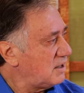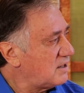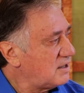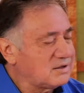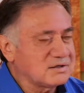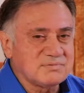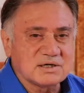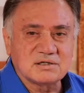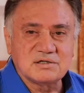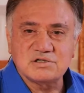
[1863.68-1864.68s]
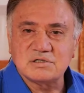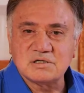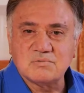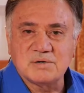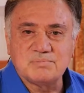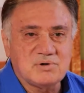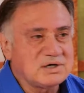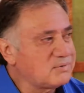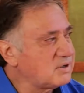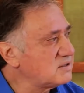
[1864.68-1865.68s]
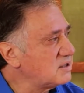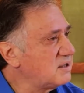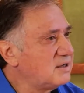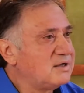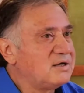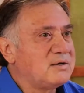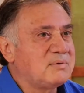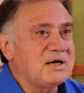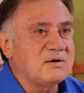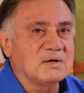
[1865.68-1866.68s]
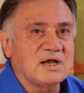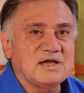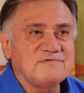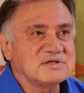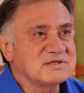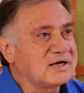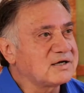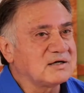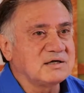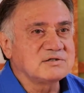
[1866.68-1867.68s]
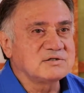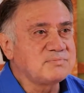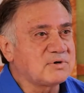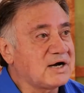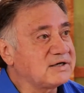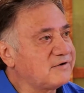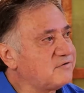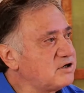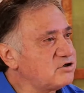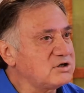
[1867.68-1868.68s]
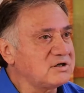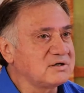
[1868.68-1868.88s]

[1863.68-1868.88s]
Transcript: got this recognition at one point where I said, wow, life is like super high definition.